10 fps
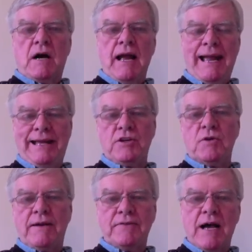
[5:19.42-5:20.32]
And you
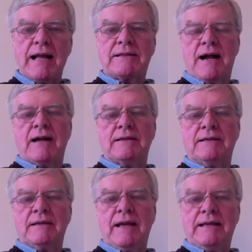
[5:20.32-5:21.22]
have not
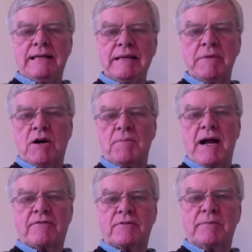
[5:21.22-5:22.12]
gotten an email
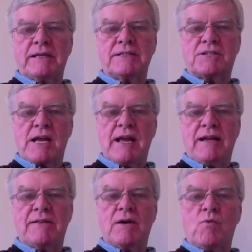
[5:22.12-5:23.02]
back from me
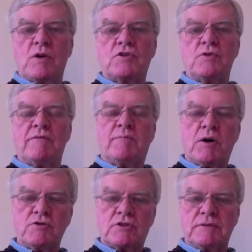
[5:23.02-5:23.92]
saying that what you have
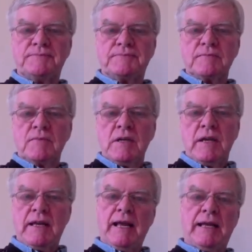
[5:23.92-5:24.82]
posted
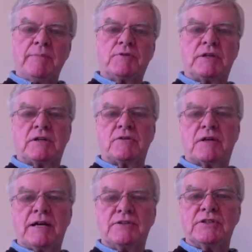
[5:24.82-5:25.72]
in any particular
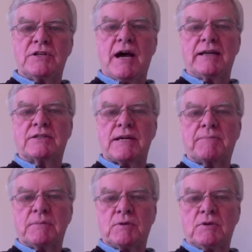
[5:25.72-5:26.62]
case is not
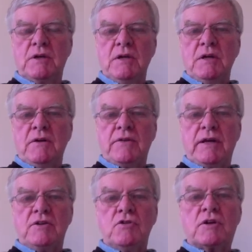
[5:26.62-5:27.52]
acceptable,
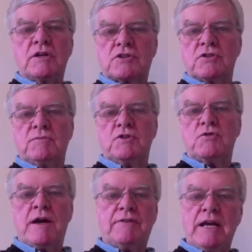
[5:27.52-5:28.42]
then you can assume that you
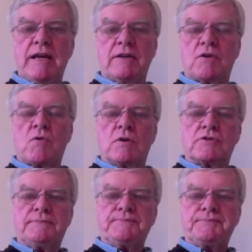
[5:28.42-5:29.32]
have an A in the
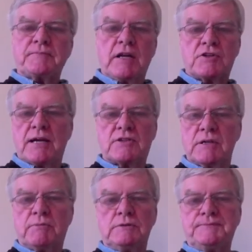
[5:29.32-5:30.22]
course. It's that
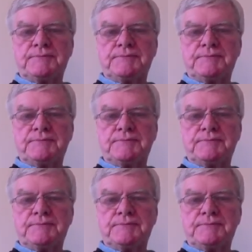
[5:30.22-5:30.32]
simple.